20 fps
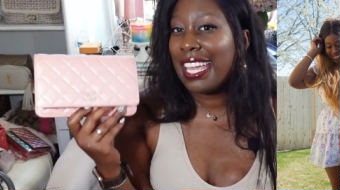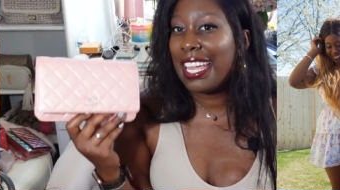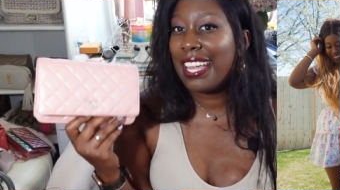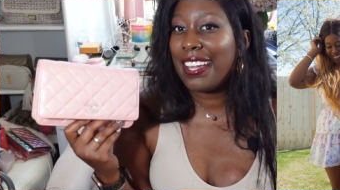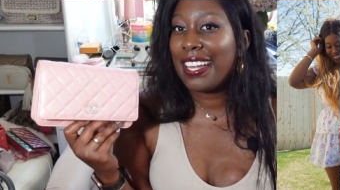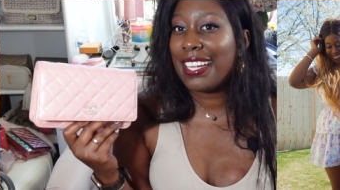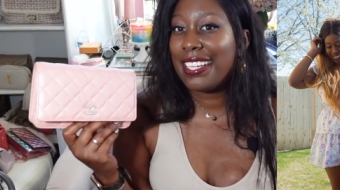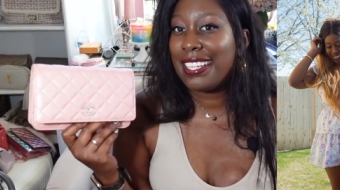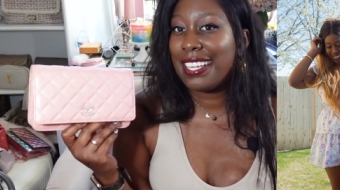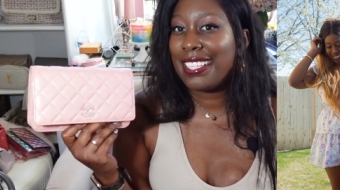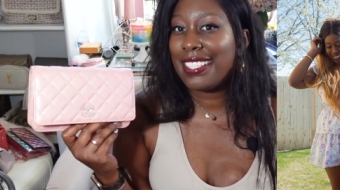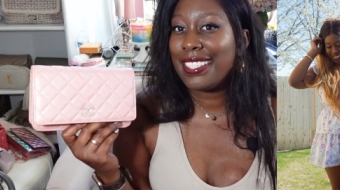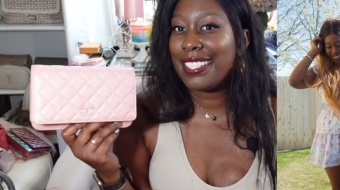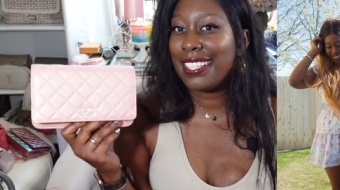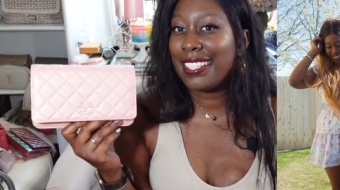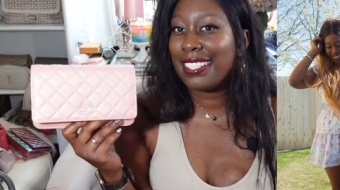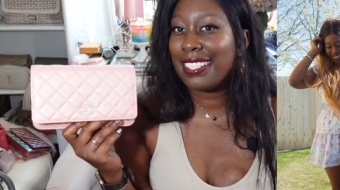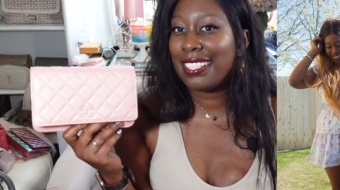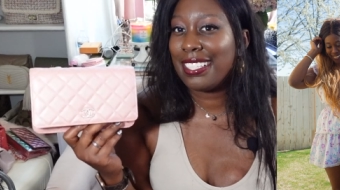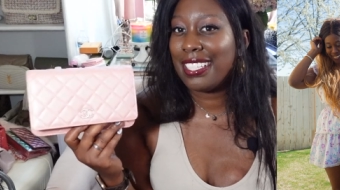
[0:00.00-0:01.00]

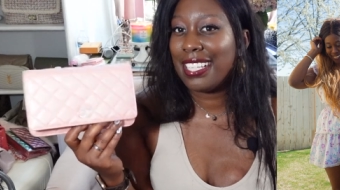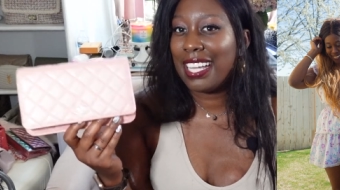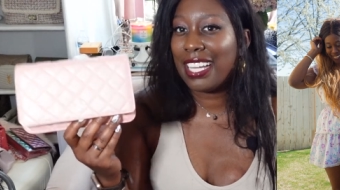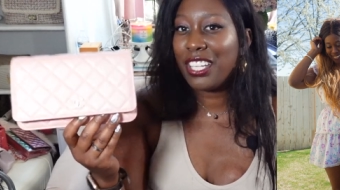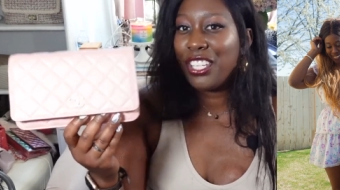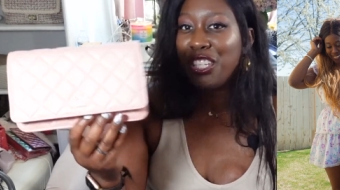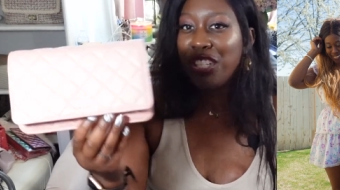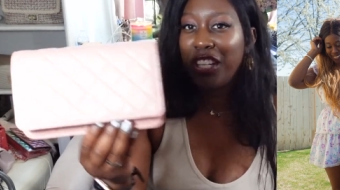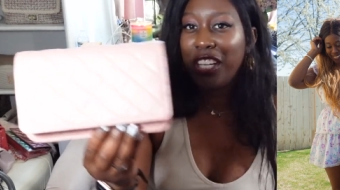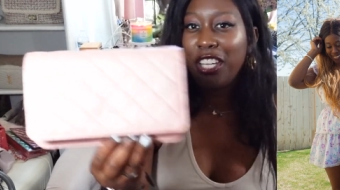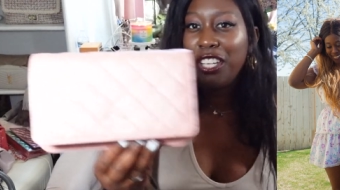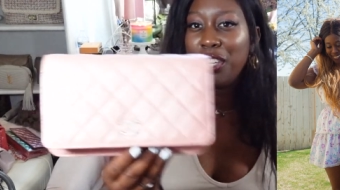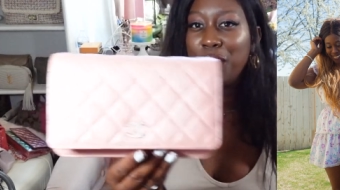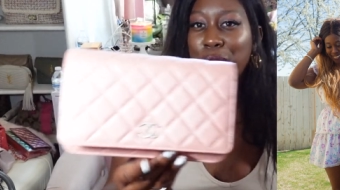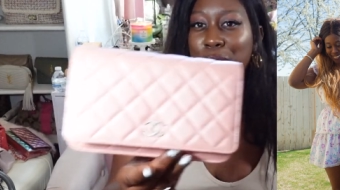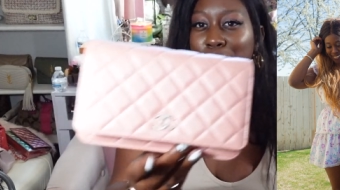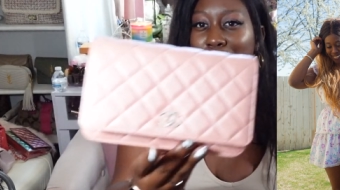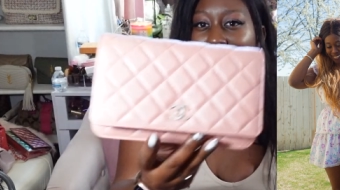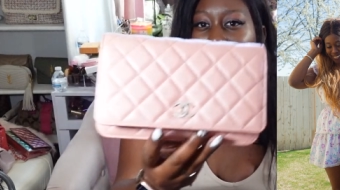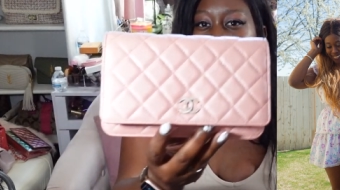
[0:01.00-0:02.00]
Iridescent collection
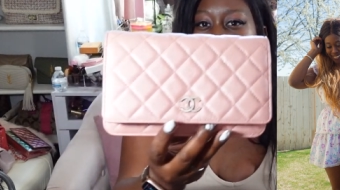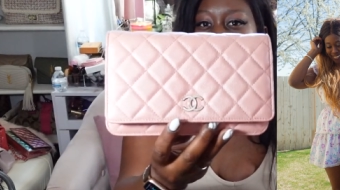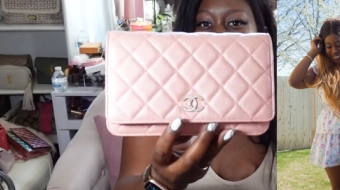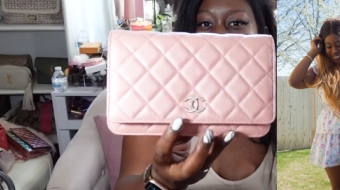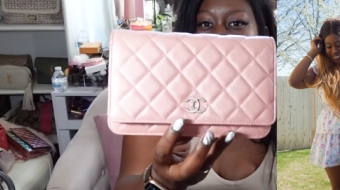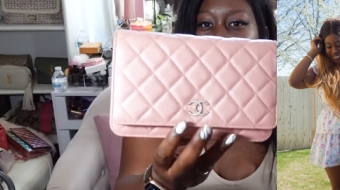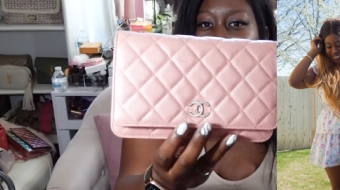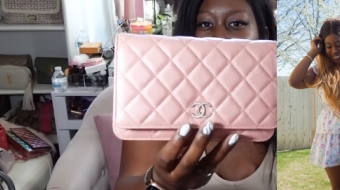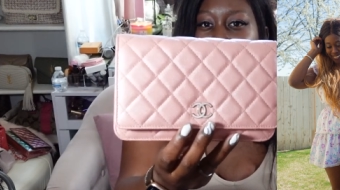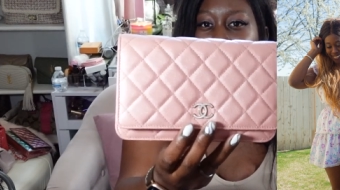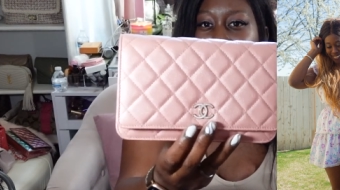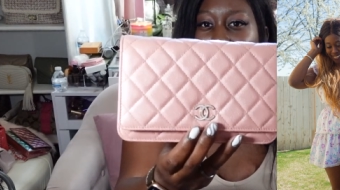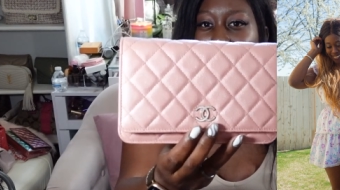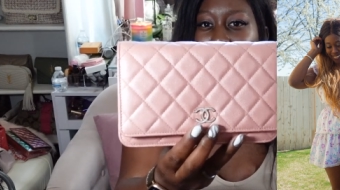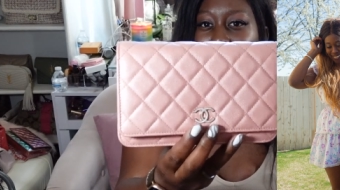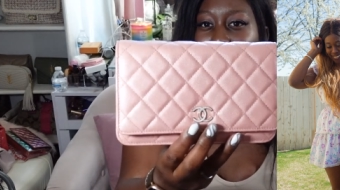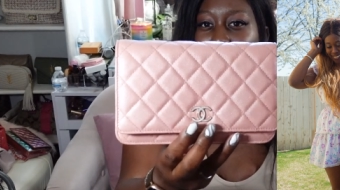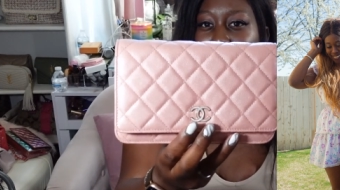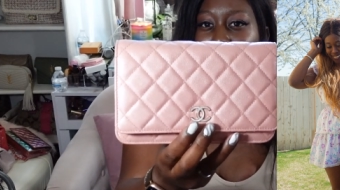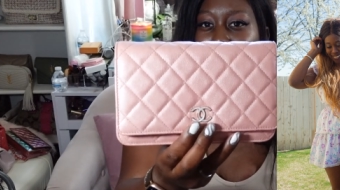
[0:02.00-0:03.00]
with
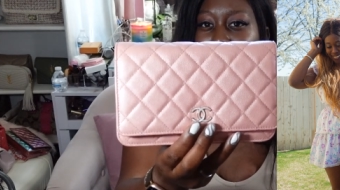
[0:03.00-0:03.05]
the